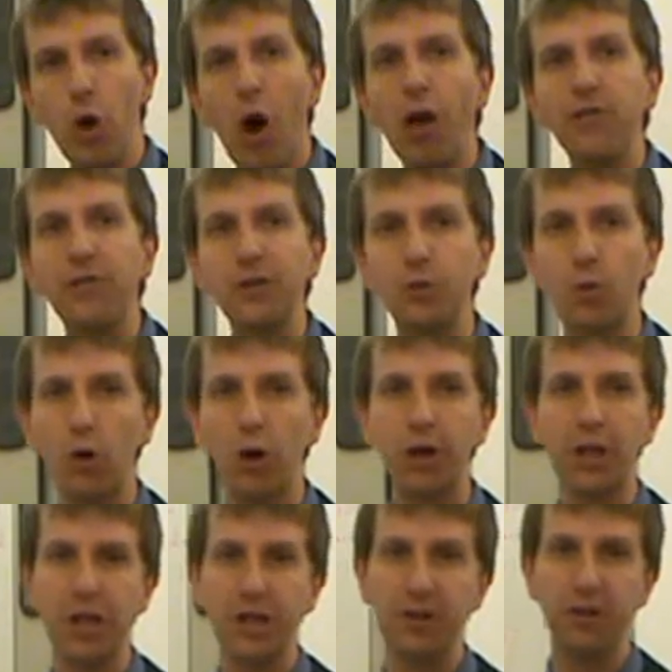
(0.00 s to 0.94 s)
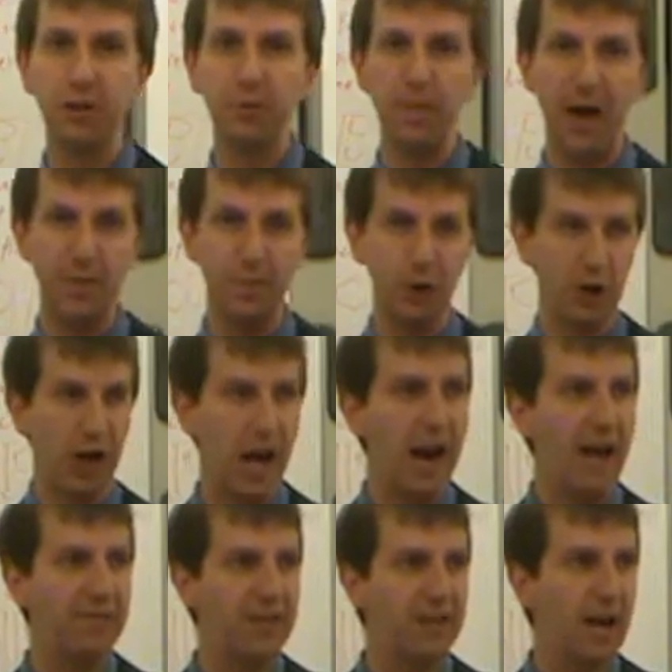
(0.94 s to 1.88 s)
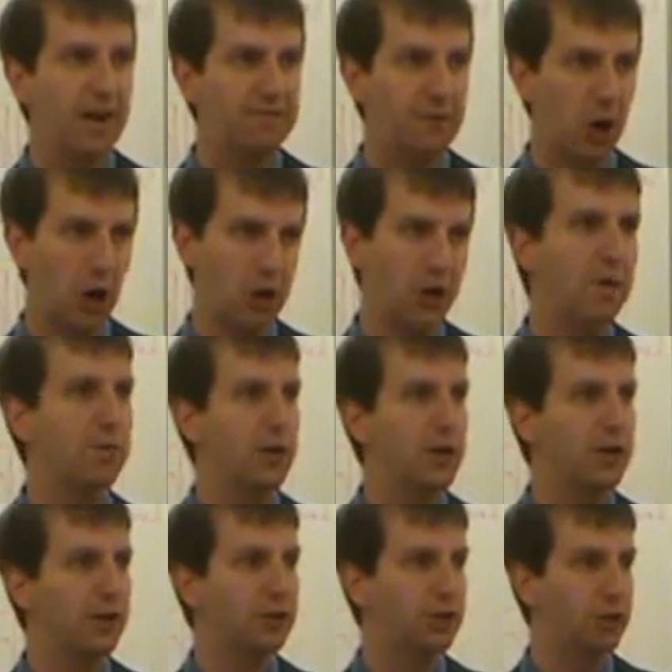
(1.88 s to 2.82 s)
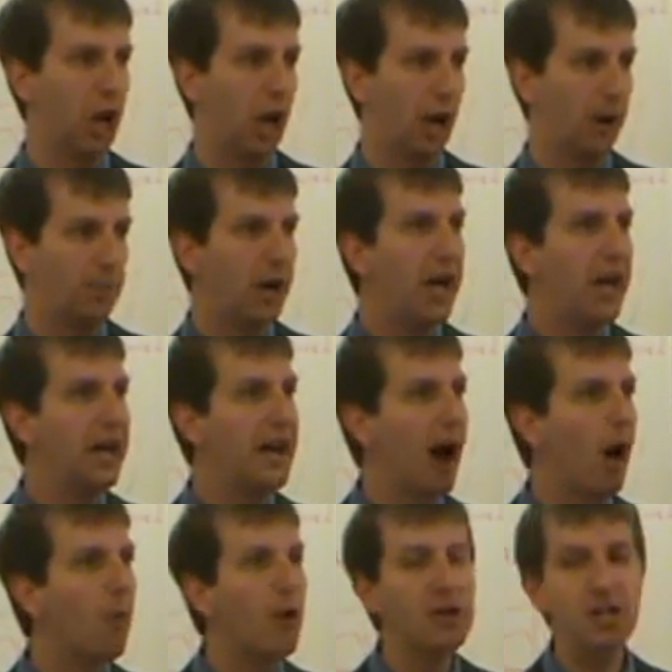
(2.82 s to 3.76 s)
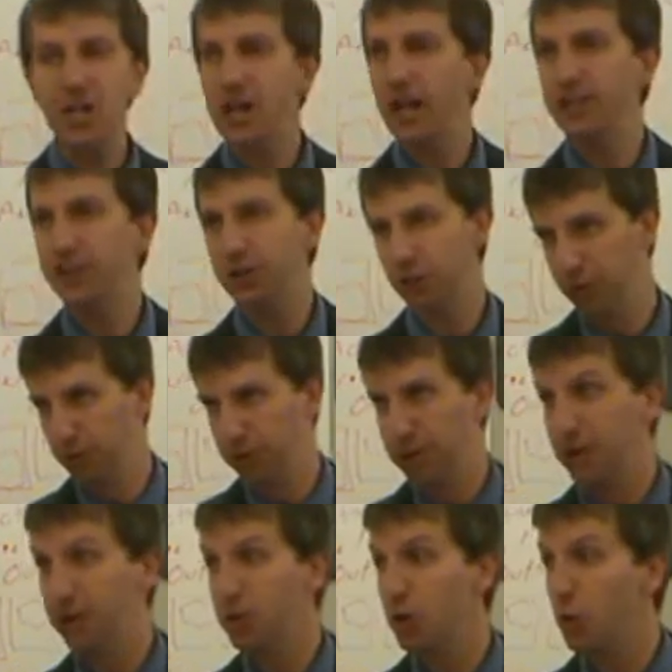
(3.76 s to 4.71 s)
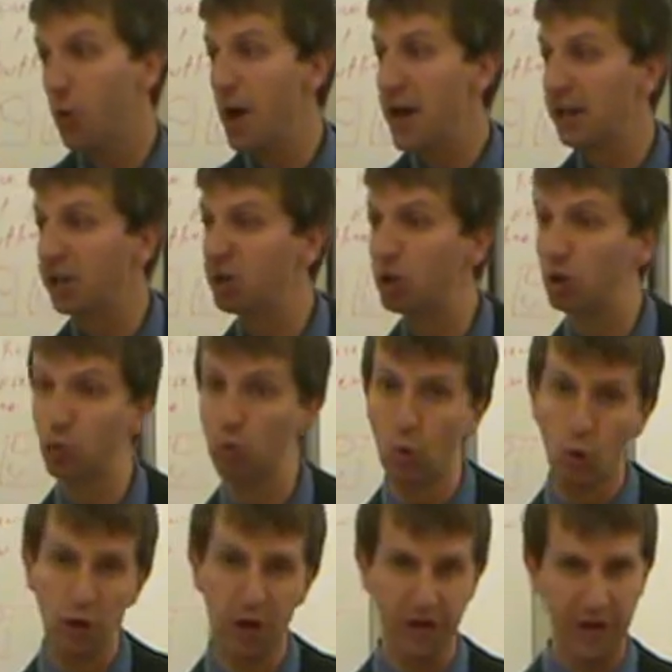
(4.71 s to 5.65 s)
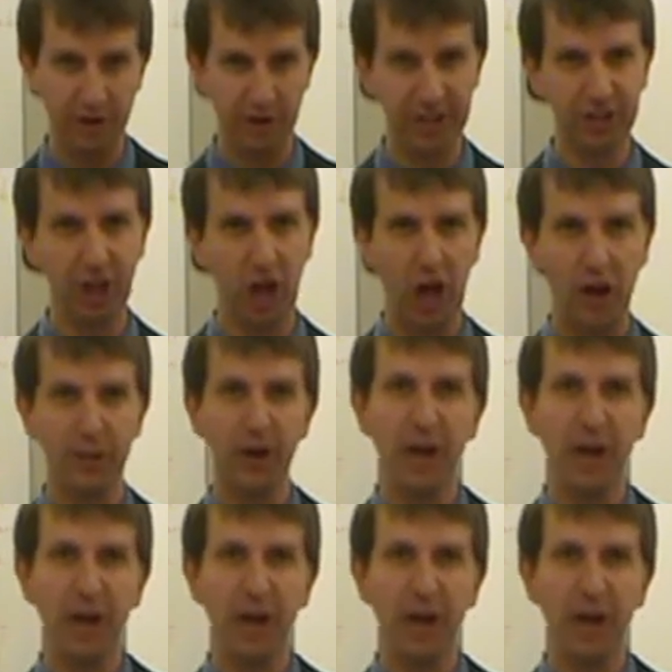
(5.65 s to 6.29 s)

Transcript: all this work into this paper and I think I've done a pretty good job. Now what can I do to do an extraordinary job?